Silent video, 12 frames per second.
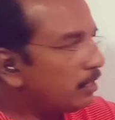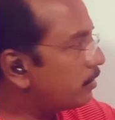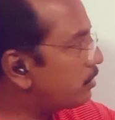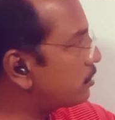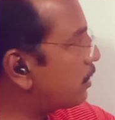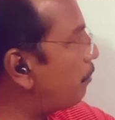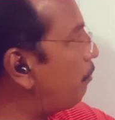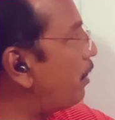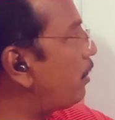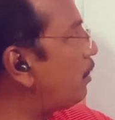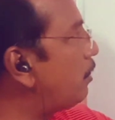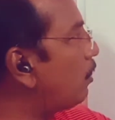In the same
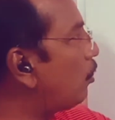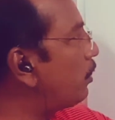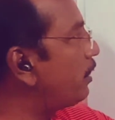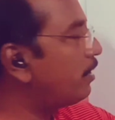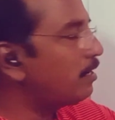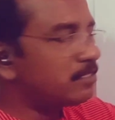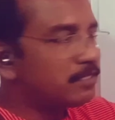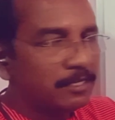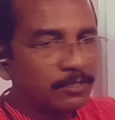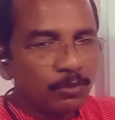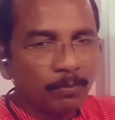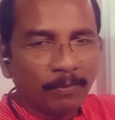manner, articles
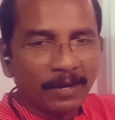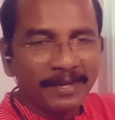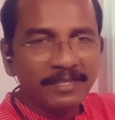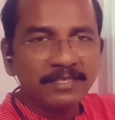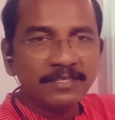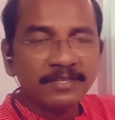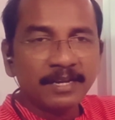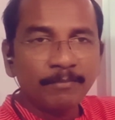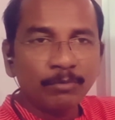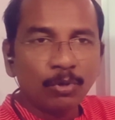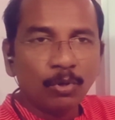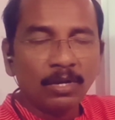also plays the
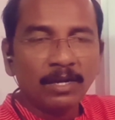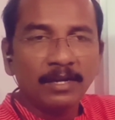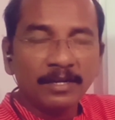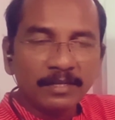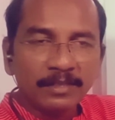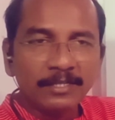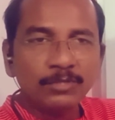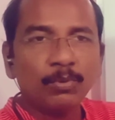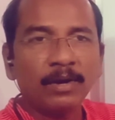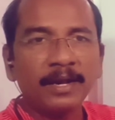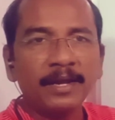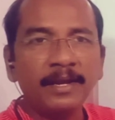same role. That's
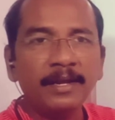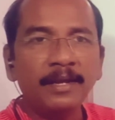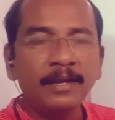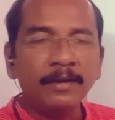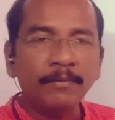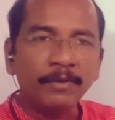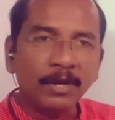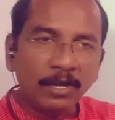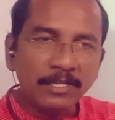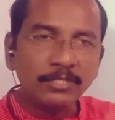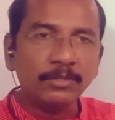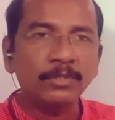why we
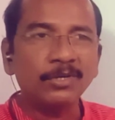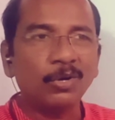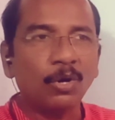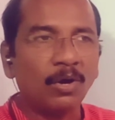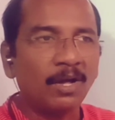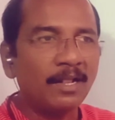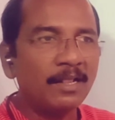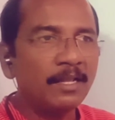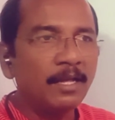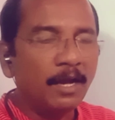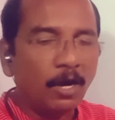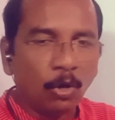also
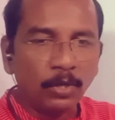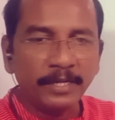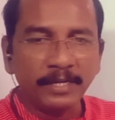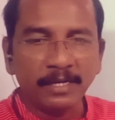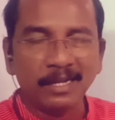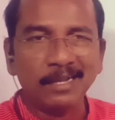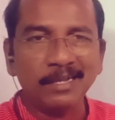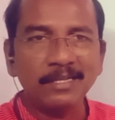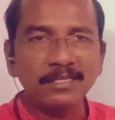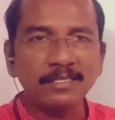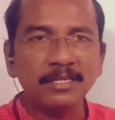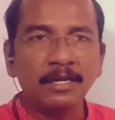call
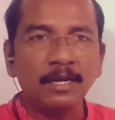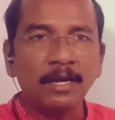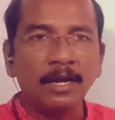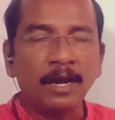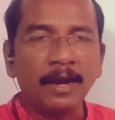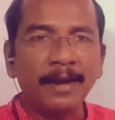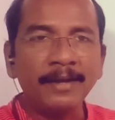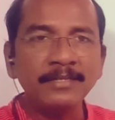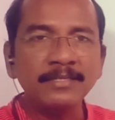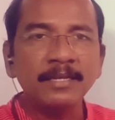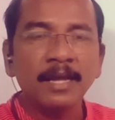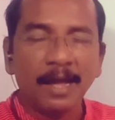articles
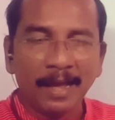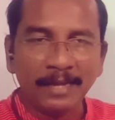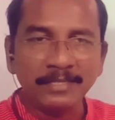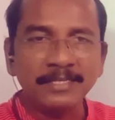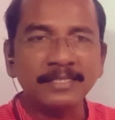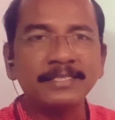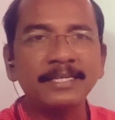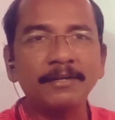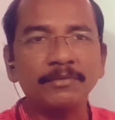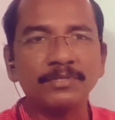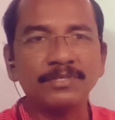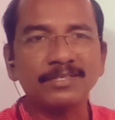as
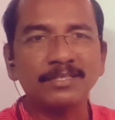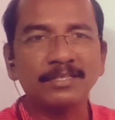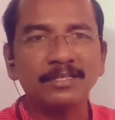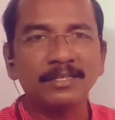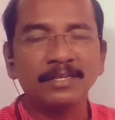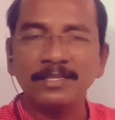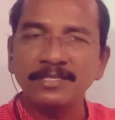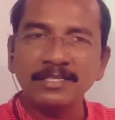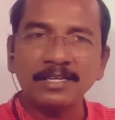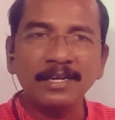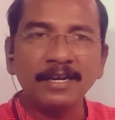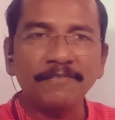adjectives. Is it
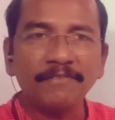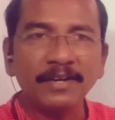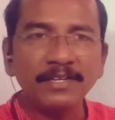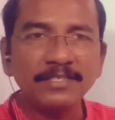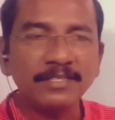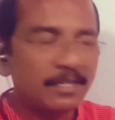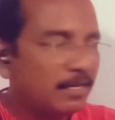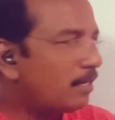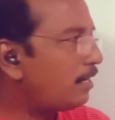clear, friends?